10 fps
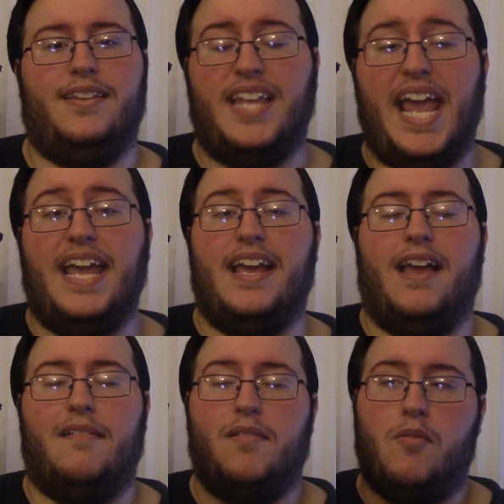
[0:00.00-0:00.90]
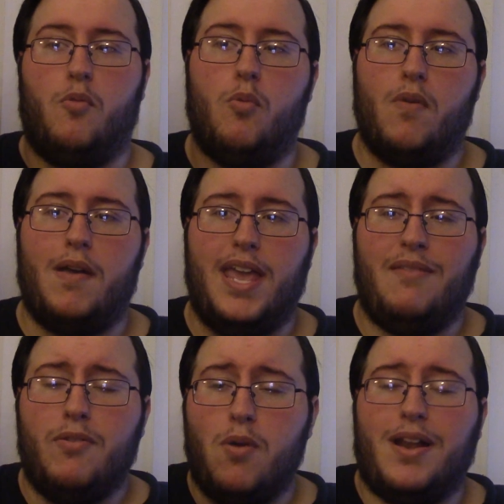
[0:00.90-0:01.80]
saying,
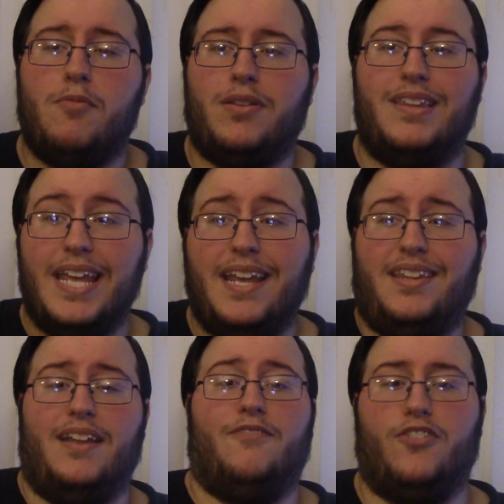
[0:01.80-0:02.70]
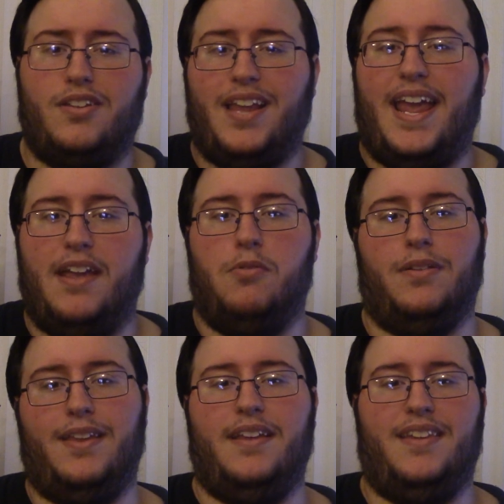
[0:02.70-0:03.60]
even when it was decent, for saying it
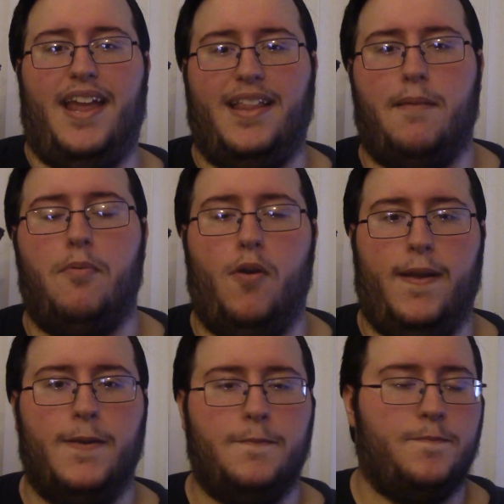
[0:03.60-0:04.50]
was decent at that point